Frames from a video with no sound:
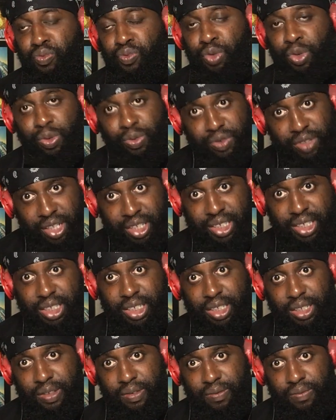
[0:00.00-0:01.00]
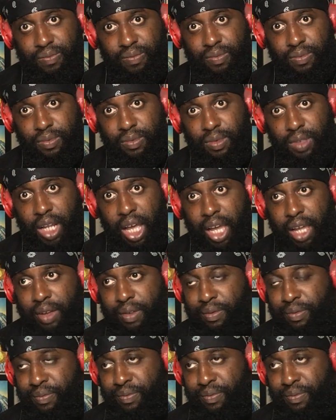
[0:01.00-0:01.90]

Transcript: ruthless, like